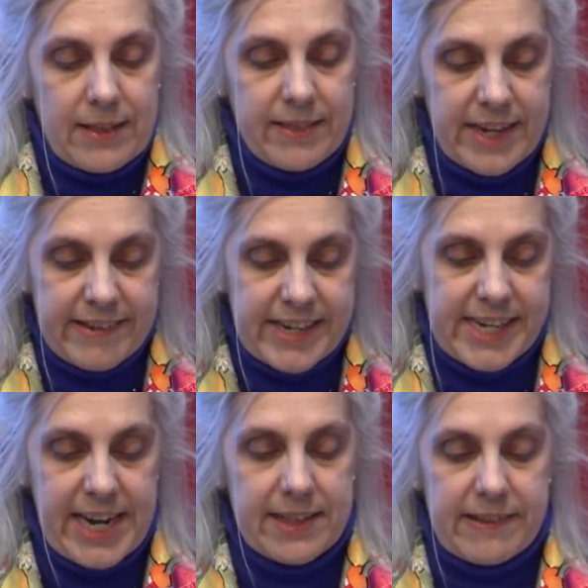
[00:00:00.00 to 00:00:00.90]
These
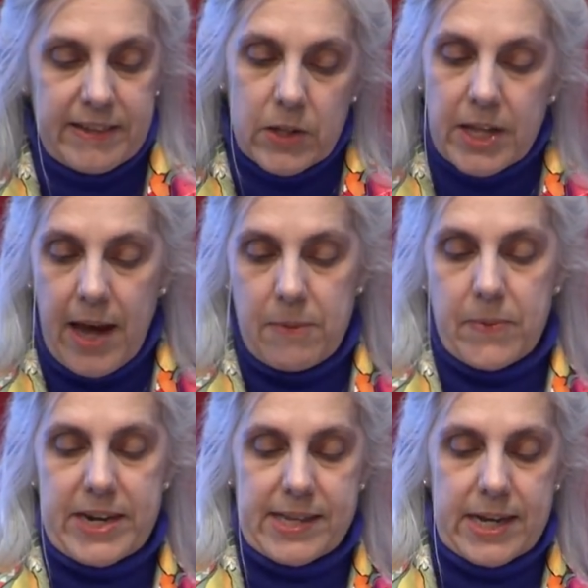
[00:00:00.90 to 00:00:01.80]
contain the single
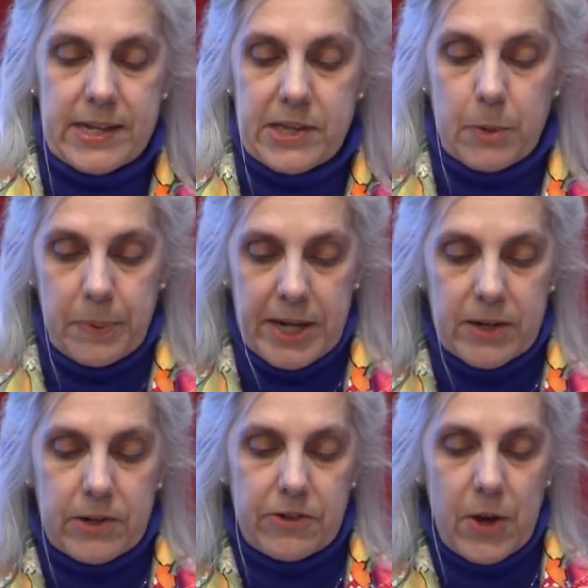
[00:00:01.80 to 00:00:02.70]
Hemingway sentence that
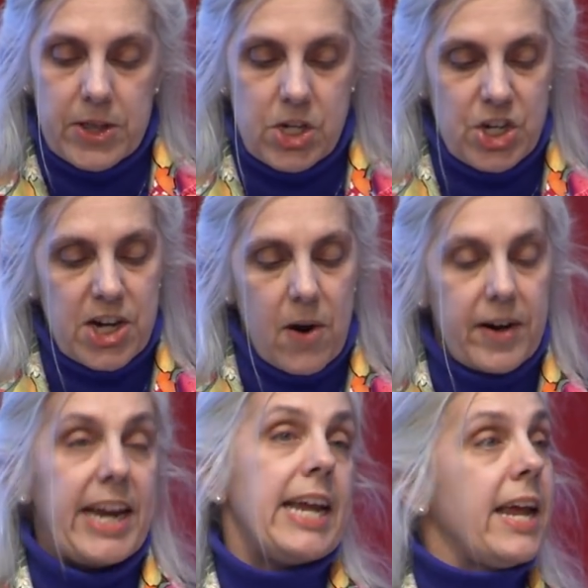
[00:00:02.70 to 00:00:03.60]
appears on the
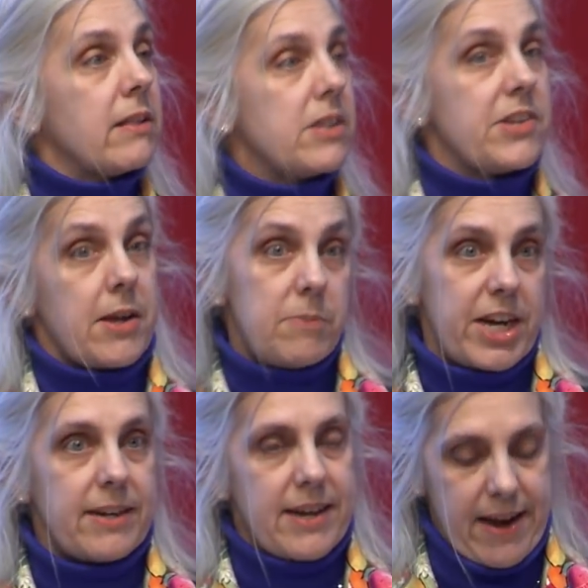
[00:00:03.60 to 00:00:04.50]
GRE English
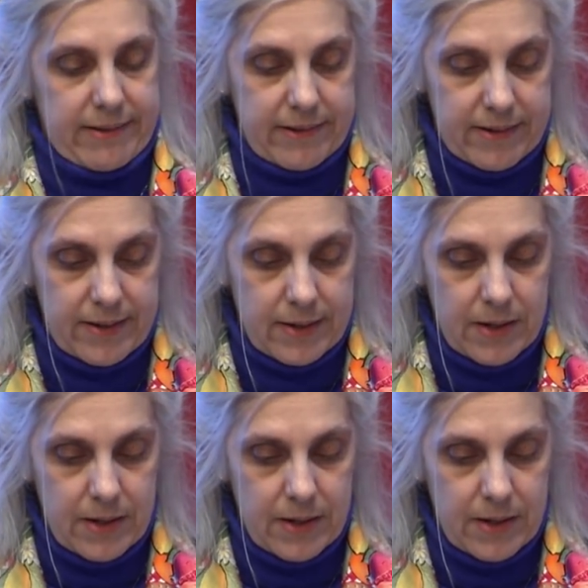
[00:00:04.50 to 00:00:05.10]
subject test.